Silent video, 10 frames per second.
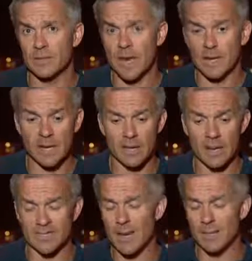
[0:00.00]
And you know,
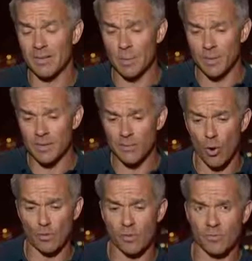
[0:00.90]
except even once they've
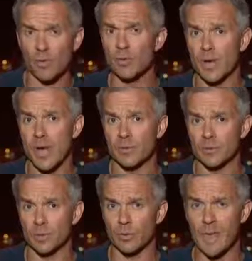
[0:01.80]
gone through that, the
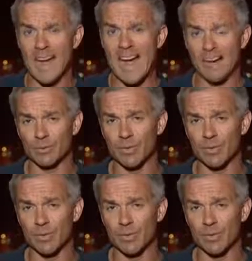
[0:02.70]
sort of outer